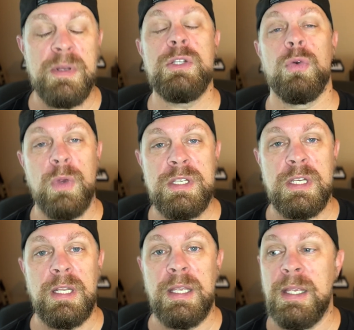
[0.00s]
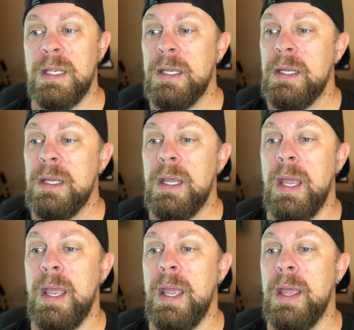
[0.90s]
until recently
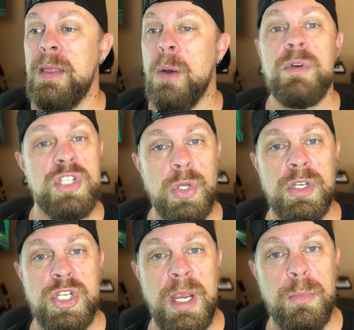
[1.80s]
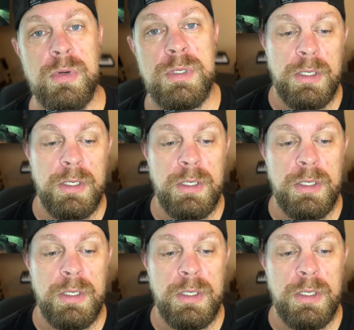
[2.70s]
and that was Chilling Chambers.